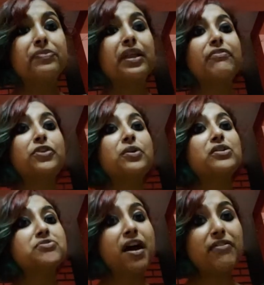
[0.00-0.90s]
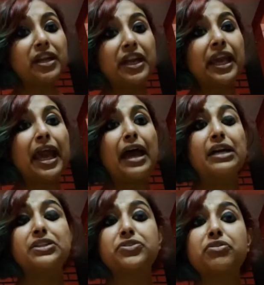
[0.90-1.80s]
If you are traveling
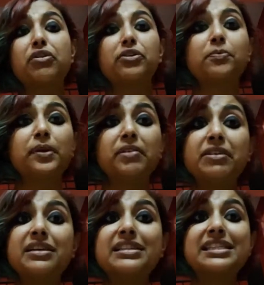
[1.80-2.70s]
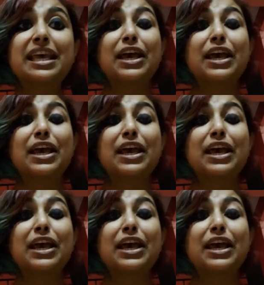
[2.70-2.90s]
and you're on your periods,